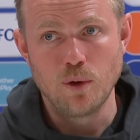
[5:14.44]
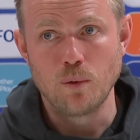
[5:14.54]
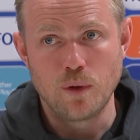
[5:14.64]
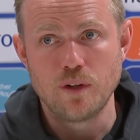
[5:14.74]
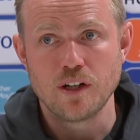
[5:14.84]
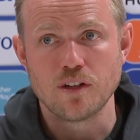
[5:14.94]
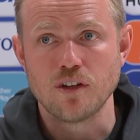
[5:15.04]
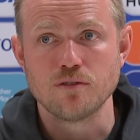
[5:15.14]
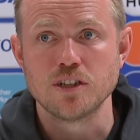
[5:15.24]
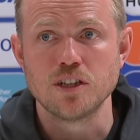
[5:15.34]
we're in a
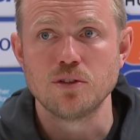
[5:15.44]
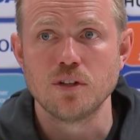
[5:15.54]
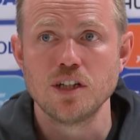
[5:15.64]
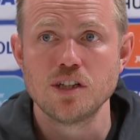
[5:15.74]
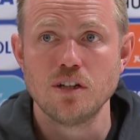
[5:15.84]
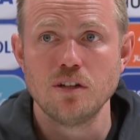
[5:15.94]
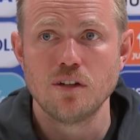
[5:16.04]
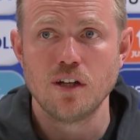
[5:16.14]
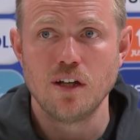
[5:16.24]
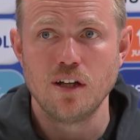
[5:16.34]
tough situation
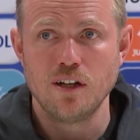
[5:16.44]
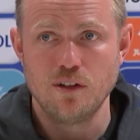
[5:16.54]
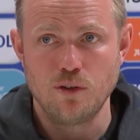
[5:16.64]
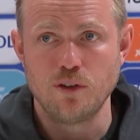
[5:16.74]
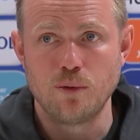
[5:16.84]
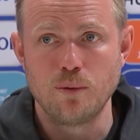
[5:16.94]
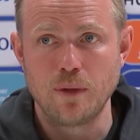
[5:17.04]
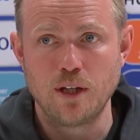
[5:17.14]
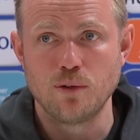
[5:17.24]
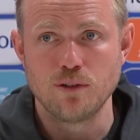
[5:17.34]
uh, on the
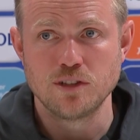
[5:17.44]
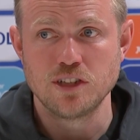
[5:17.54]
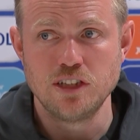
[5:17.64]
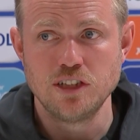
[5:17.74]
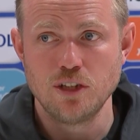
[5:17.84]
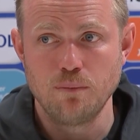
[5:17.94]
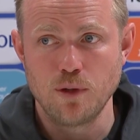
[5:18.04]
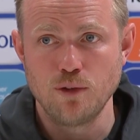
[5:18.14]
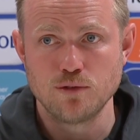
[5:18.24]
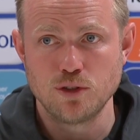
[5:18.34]
remainder of the season,
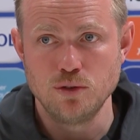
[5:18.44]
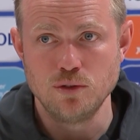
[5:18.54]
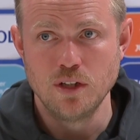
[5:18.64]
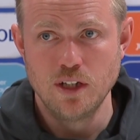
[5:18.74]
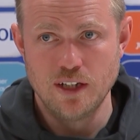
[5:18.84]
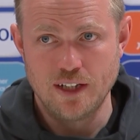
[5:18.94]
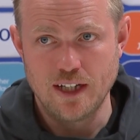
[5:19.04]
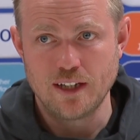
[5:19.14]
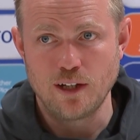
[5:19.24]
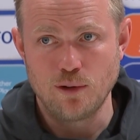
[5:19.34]
both to
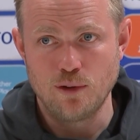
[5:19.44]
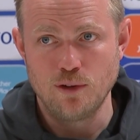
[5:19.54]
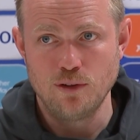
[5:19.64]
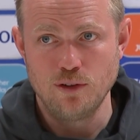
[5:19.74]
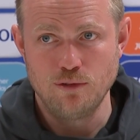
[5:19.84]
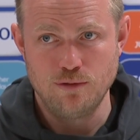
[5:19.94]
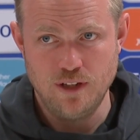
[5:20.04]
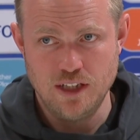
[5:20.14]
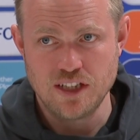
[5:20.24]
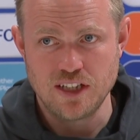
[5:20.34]
get our
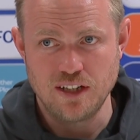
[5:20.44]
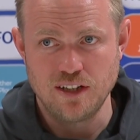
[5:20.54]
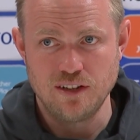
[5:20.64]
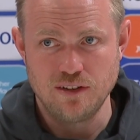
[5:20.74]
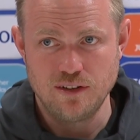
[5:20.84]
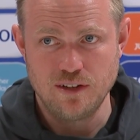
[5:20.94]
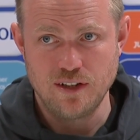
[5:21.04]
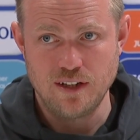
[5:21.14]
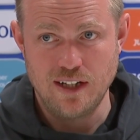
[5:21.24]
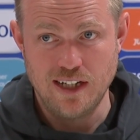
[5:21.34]
feet and
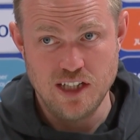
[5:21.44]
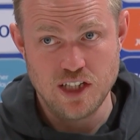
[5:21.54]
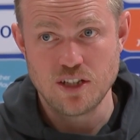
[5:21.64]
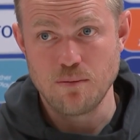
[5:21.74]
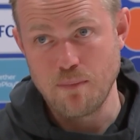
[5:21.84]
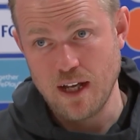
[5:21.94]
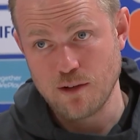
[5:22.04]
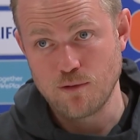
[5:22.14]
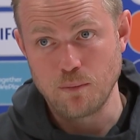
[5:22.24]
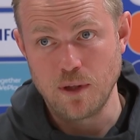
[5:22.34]
heads back
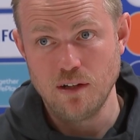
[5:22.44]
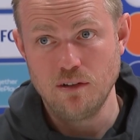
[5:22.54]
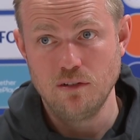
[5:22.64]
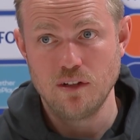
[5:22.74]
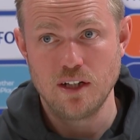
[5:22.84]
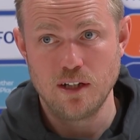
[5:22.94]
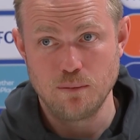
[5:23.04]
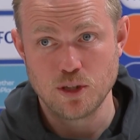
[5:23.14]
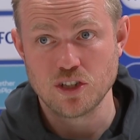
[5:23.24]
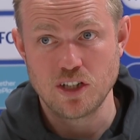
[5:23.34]
from here, uh,
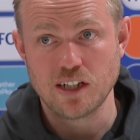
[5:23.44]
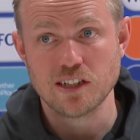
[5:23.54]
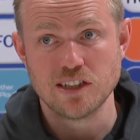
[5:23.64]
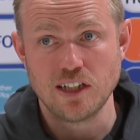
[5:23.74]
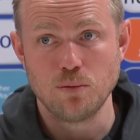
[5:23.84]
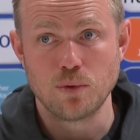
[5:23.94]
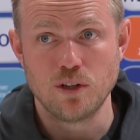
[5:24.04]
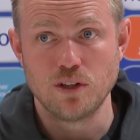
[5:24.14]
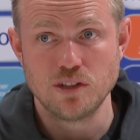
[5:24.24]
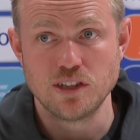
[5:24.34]
because like I said, we're
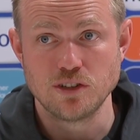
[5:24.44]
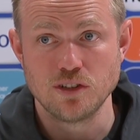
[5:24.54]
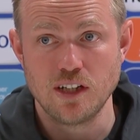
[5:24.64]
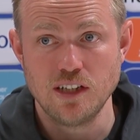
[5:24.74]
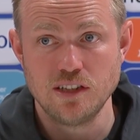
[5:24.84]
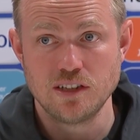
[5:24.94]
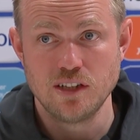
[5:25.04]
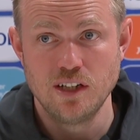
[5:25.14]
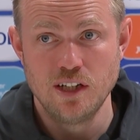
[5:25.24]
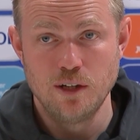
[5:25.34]
hurting tonight,
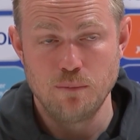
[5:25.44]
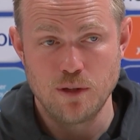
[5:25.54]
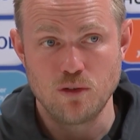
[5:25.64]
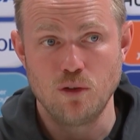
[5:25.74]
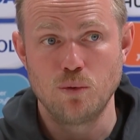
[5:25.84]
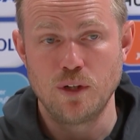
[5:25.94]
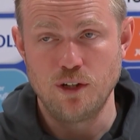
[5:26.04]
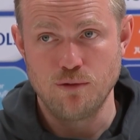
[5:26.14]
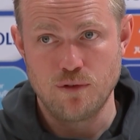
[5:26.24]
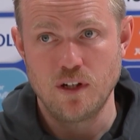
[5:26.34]
but already
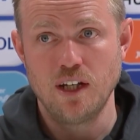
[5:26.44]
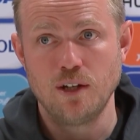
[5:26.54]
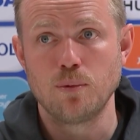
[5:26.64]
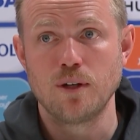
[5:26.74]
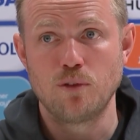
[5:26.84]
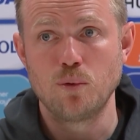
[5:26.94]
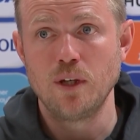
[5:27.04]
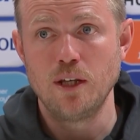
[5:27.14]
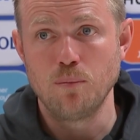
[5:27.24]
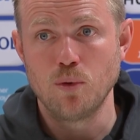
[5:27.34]
on Friday we have a
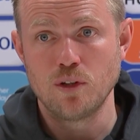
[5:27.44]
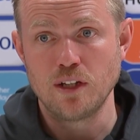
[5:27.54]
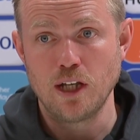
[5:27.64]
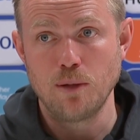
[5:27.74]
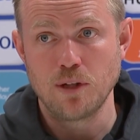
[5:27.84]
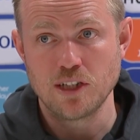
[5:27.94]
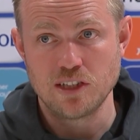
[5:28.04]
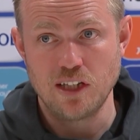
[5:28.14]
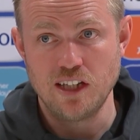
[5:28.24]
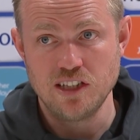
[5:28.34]
really important game
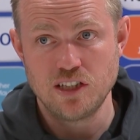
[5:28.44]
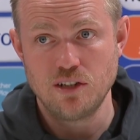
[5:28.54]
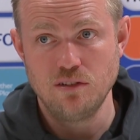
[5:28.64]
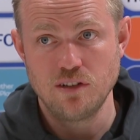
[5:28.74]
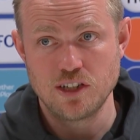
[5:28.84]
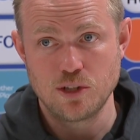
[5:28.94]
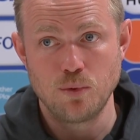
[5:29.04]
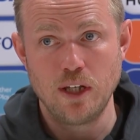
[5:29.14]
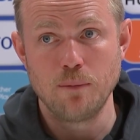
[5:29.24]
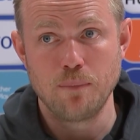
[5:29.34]
against the Leicester that's
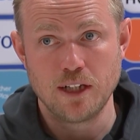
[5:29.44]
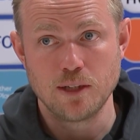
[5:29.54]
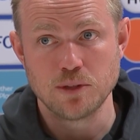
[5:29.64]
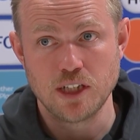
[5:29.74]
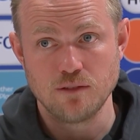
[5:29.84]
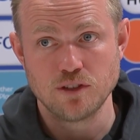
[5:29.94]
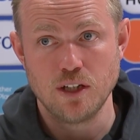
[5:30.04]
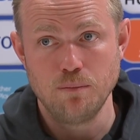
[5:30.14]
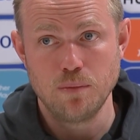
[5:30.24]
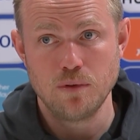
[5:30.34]
really picked themselves
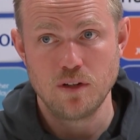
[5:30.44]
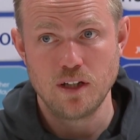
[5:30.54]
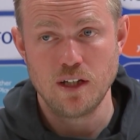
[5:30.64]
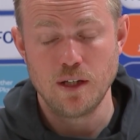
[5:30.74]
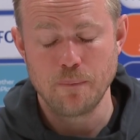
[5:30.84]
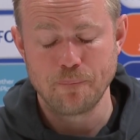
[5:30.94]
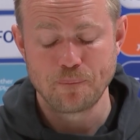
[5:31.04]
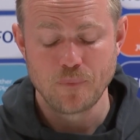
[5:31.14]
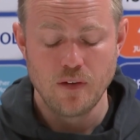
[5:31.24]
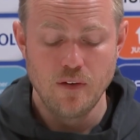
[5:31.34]
up. Um,
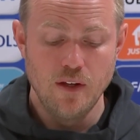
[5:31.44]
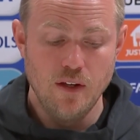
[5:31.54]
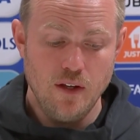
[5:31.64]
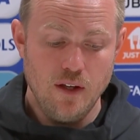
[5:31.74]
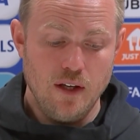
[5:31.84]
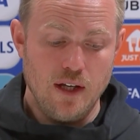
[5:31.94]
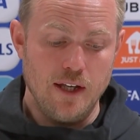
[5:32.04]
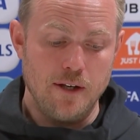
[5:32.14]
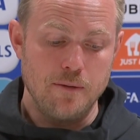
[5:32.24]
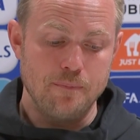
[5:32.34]

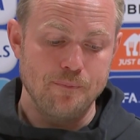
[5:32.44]
and